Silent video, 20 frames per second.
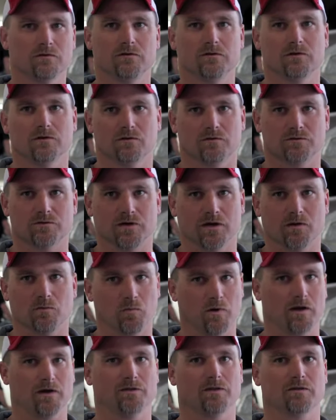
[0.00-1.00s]
you know, try and
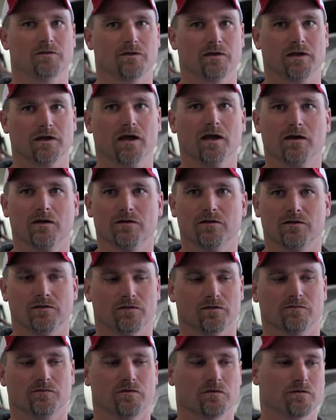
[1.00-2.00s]
wear the thing out in
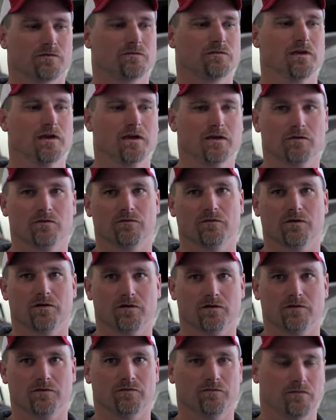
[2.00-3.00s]
the first day of,
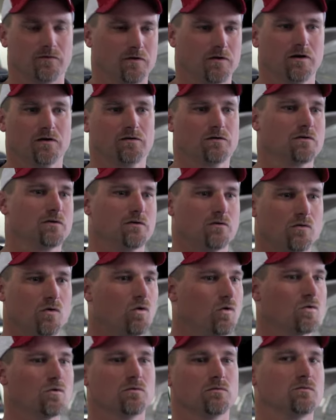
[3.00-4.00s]
of our
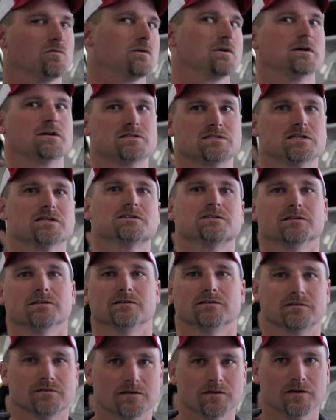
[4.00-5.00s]
whole
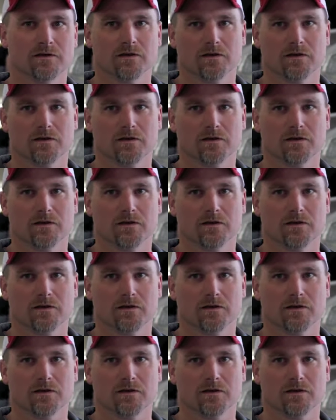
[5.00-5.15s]
existence.